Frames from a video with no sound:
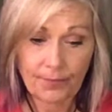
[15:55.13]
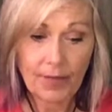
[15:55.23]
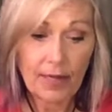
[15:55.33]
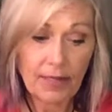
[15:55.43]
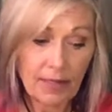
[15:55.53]

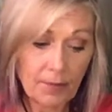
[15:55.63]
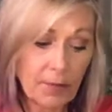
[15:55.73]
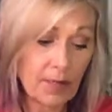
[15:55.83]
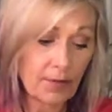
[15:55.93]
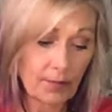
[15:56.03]
that need
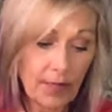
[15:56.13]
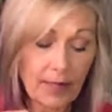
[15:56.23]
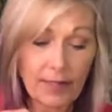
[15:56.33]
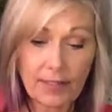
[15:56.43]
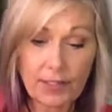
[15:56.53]

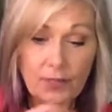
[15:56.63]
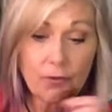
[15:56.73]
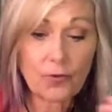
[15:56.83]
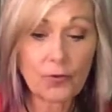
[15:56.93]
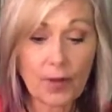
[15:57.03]

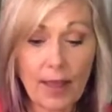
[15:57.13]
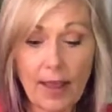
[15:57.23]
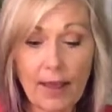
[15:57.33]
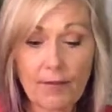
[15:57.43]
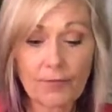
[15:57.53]
to
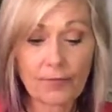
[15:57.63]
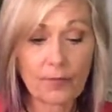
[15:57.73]
have